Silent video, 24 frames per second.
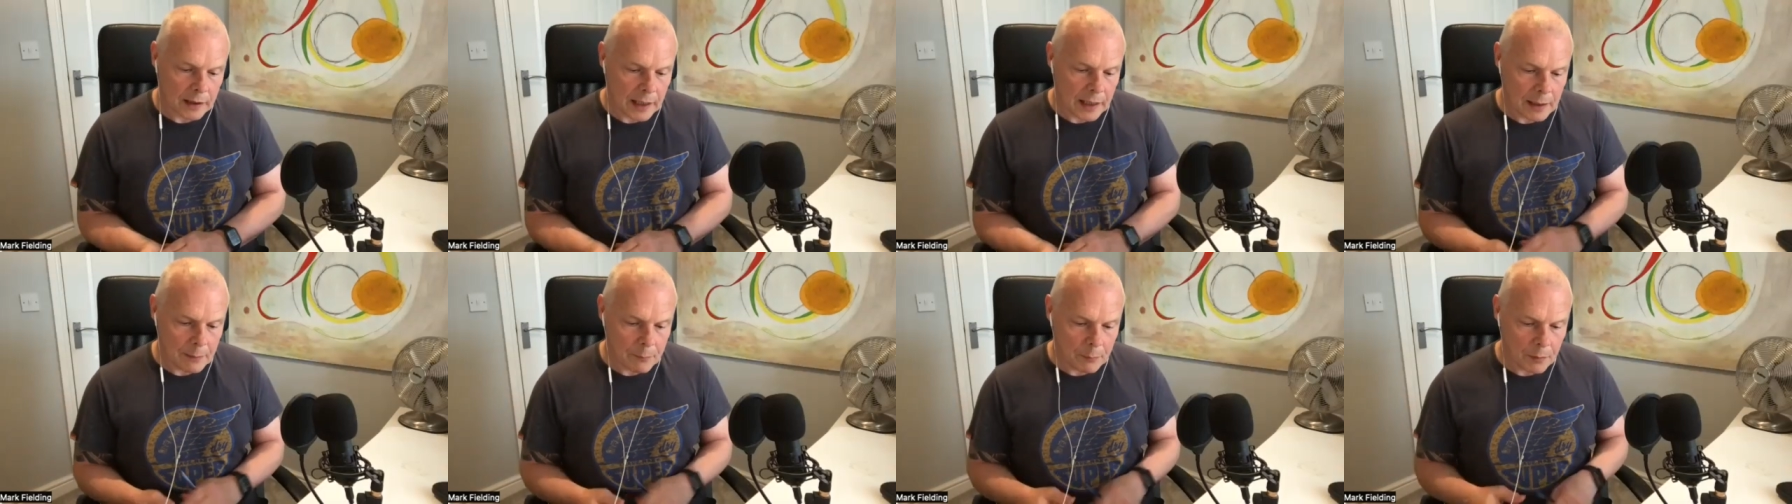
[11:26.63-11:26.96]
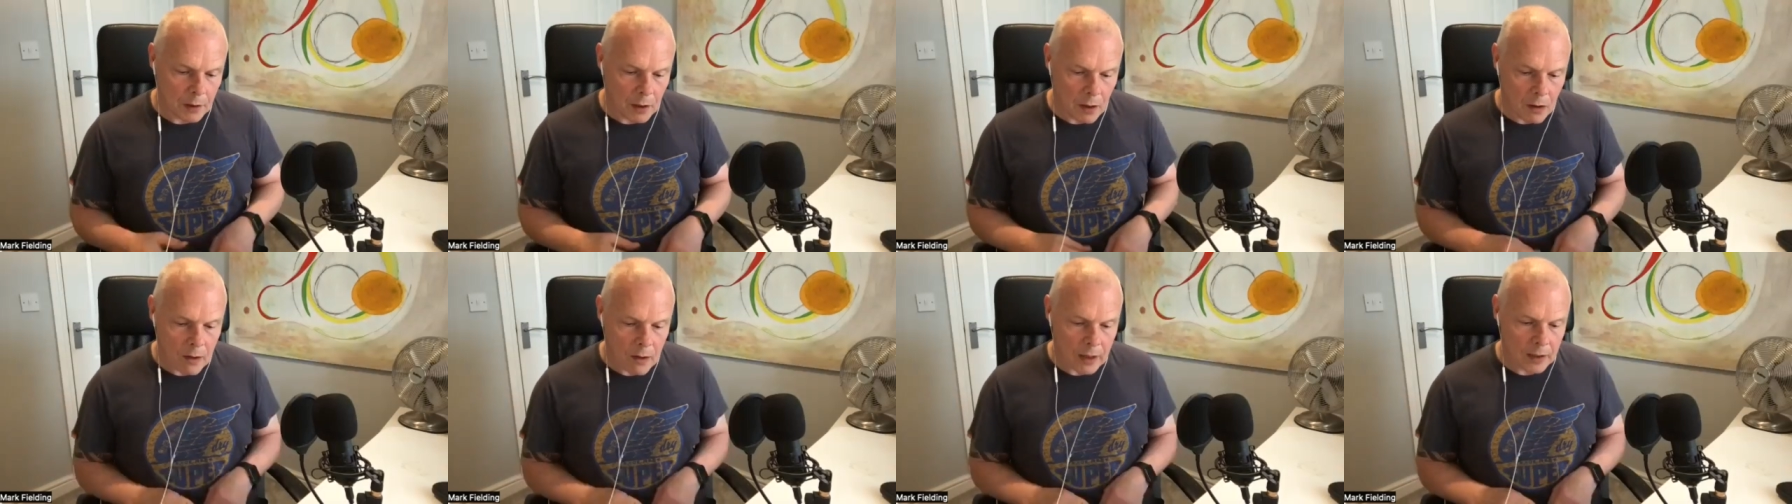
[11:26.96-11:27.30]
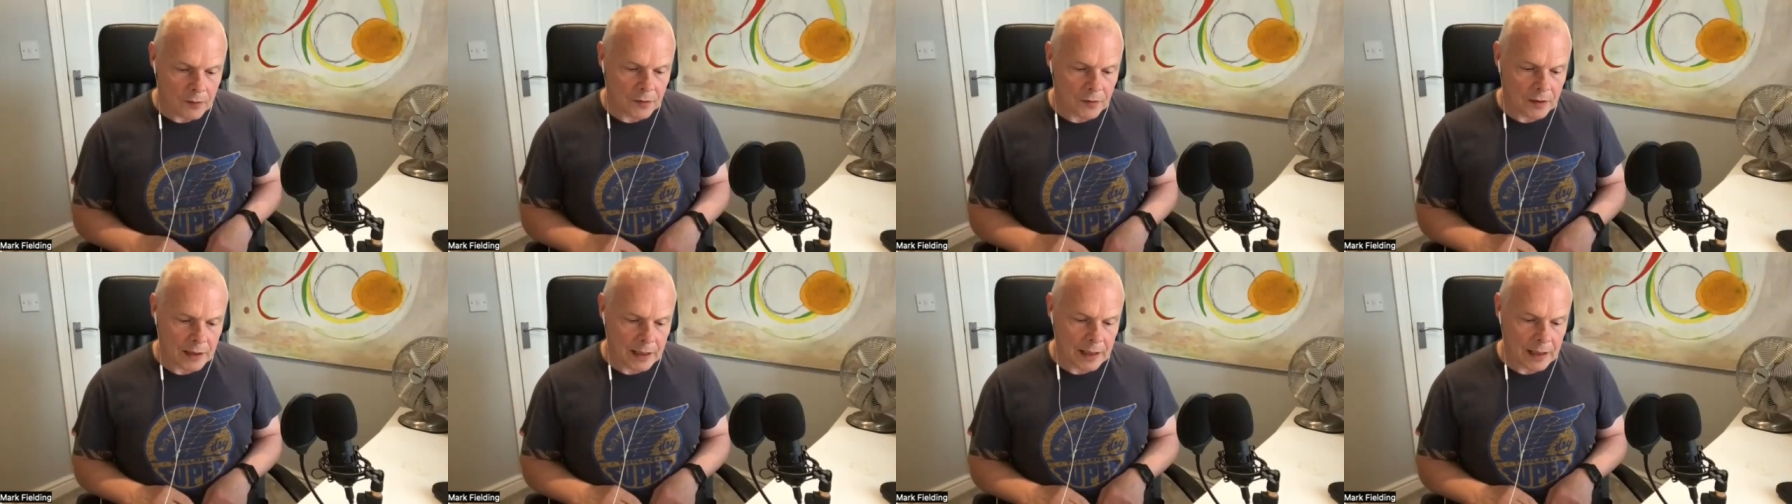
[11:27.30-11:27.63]
keep your
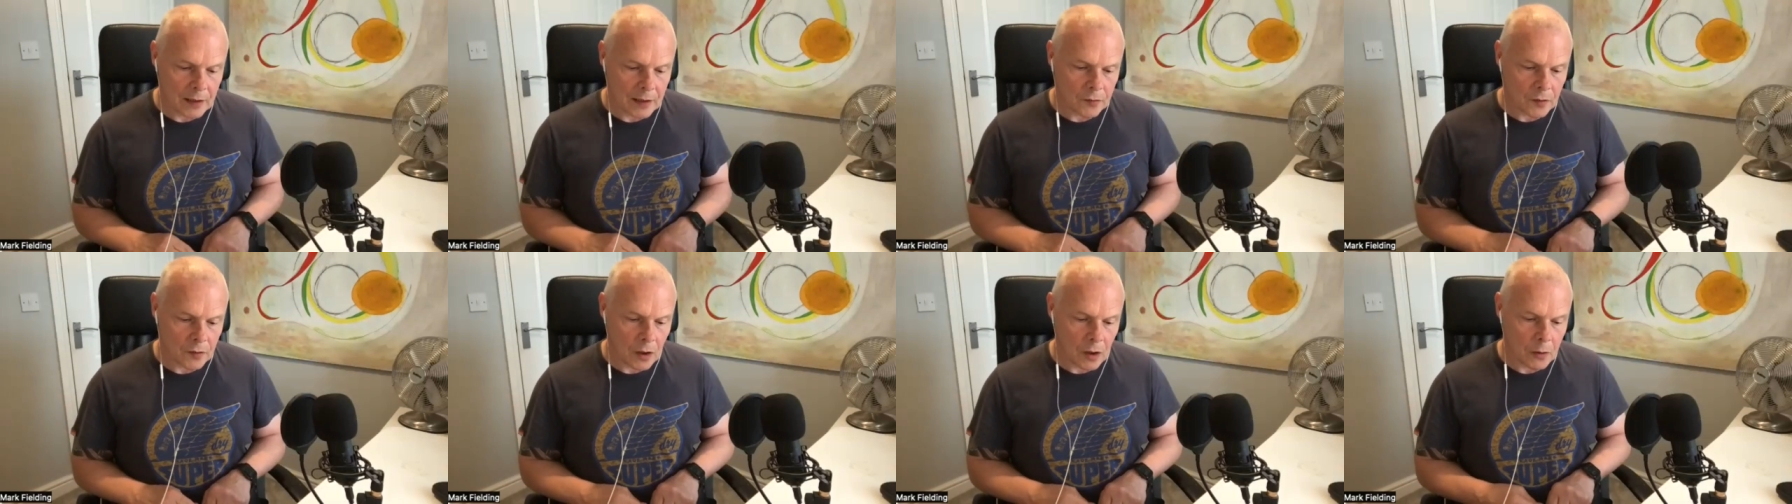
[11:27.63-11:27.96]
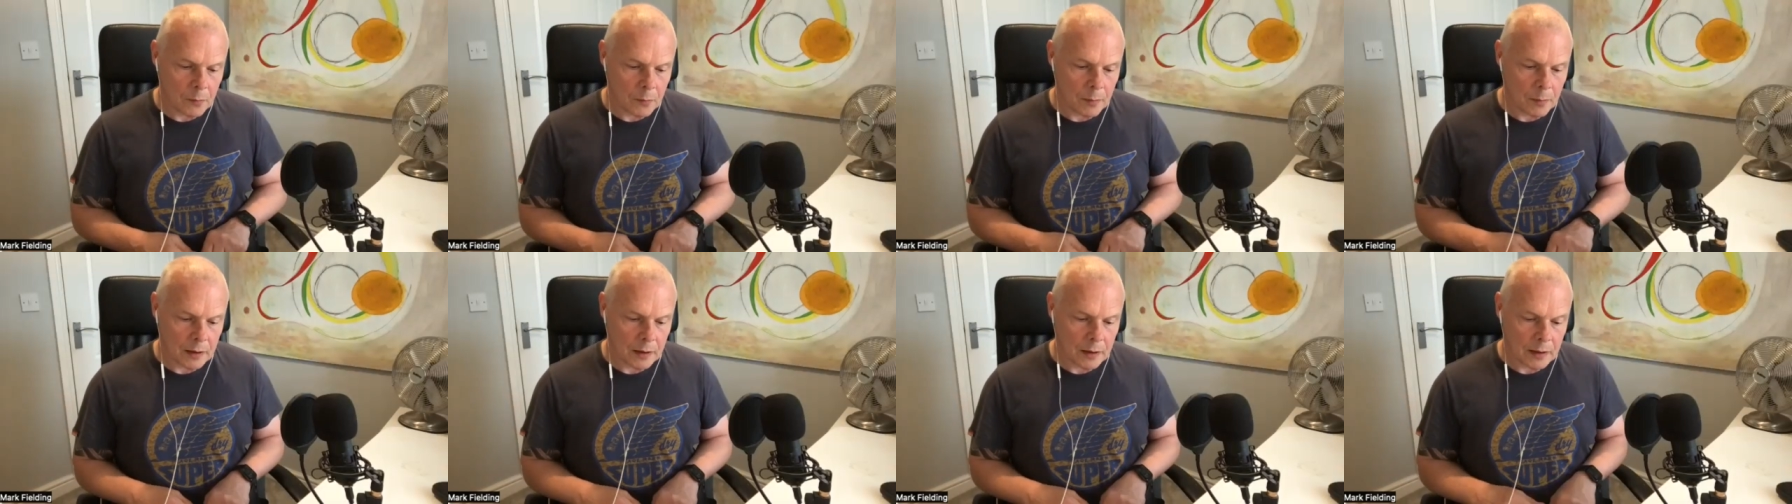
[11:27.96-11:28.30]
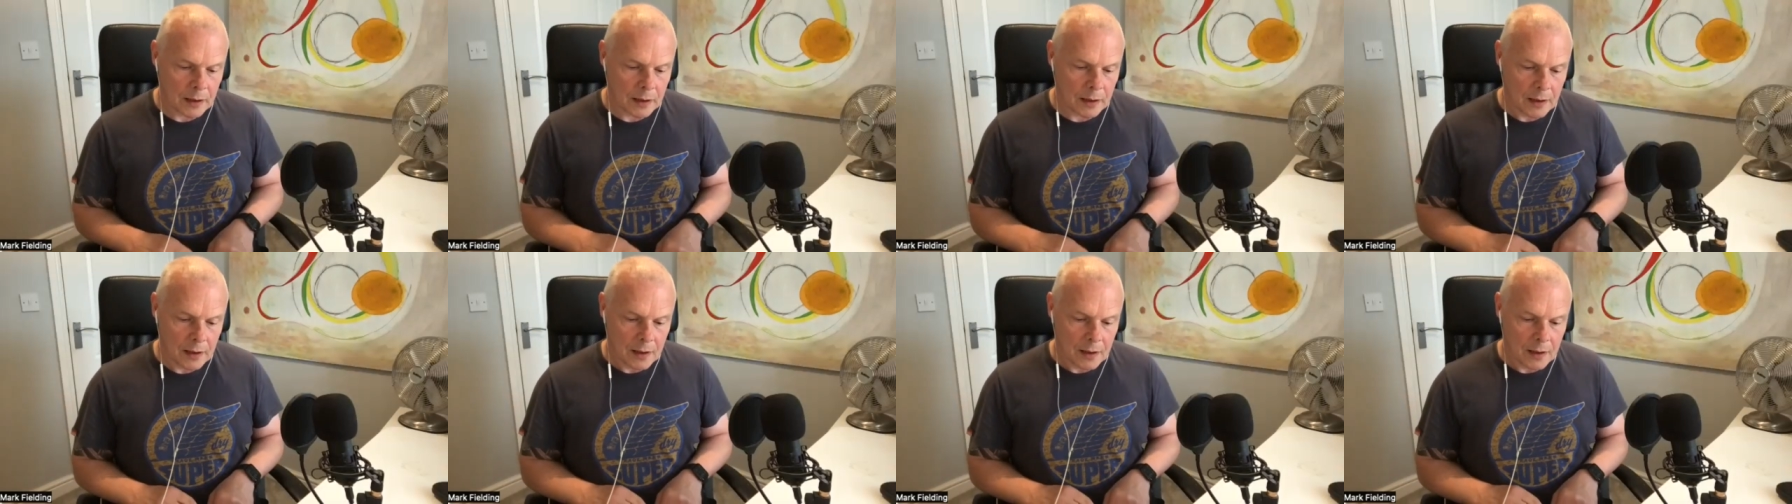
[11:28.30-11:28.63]
eyes and ears
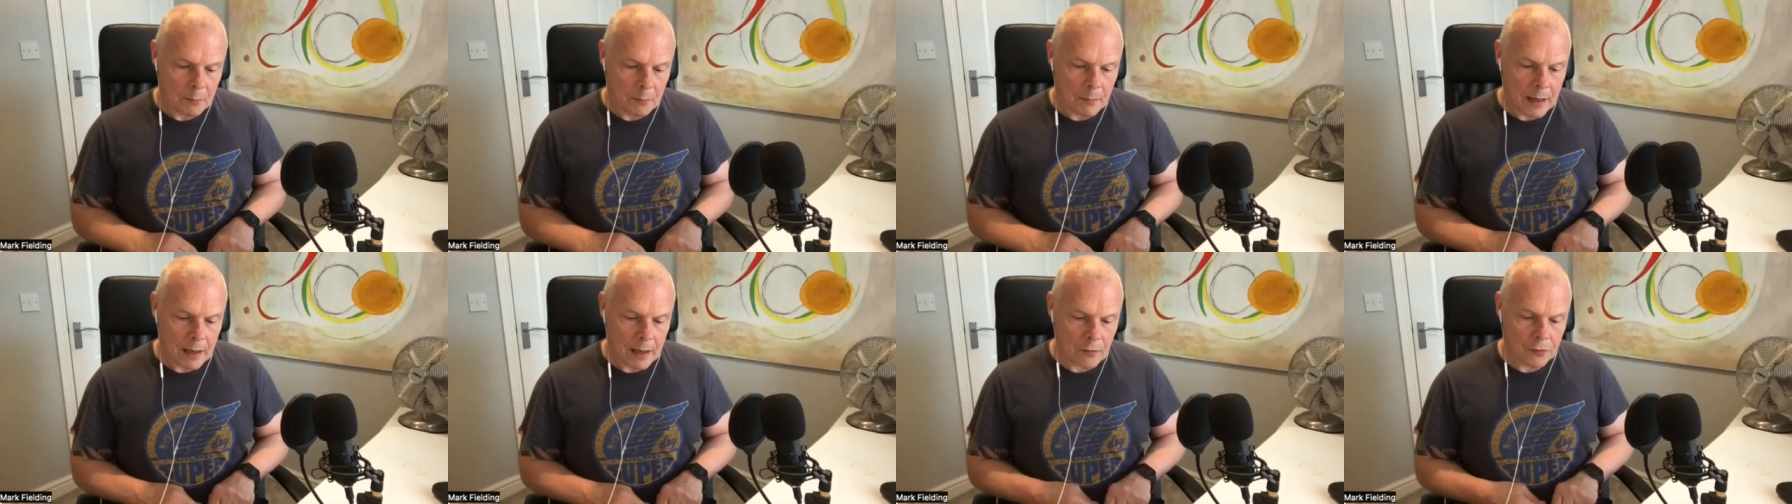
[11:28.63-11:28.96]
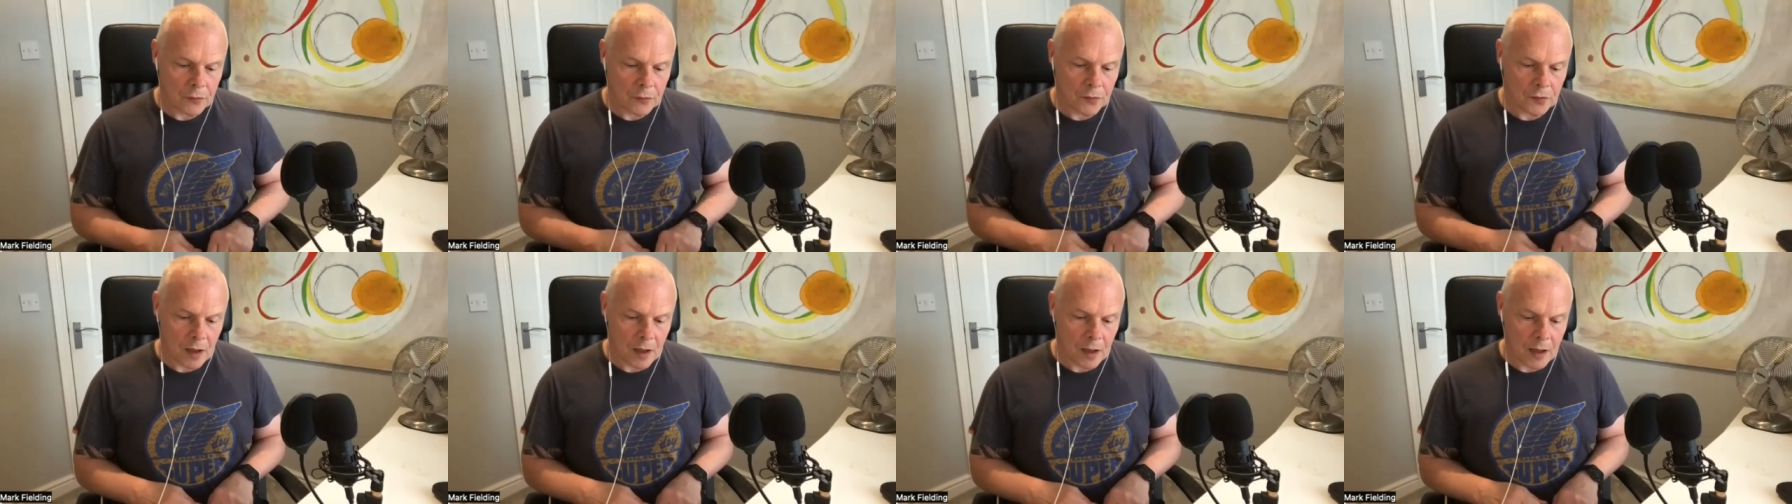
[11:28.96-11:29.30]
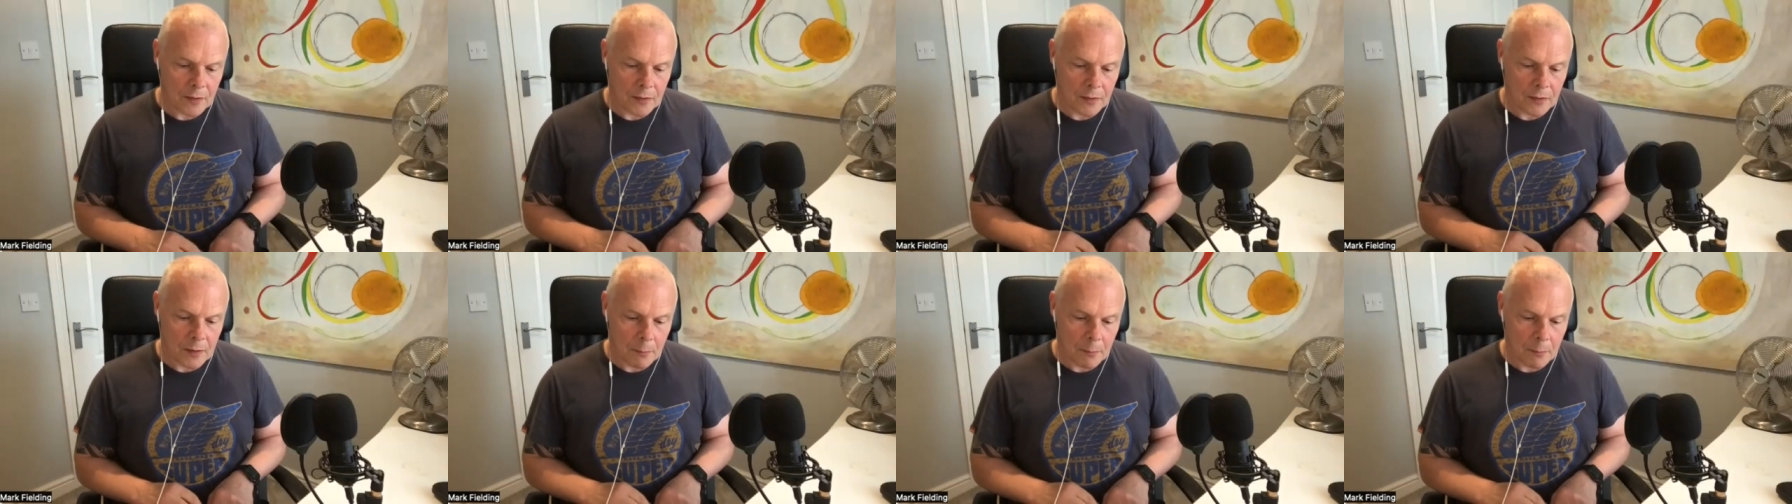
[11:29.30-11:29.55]
open, mouth shut.